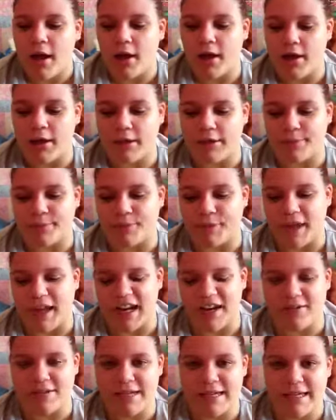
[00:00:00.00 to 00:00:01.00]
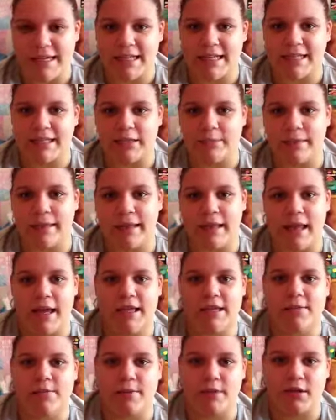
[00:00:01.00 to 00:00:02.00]
and I was eating a little bit
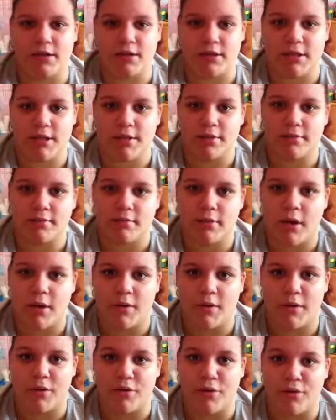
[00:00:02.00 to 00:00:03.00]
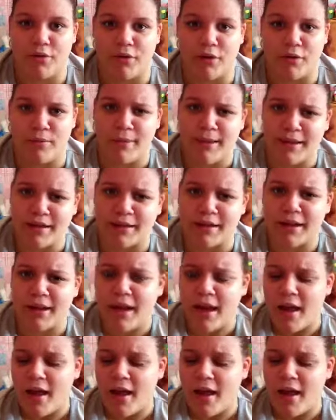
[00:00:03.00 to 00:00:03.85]
less because I was obviously full of milk.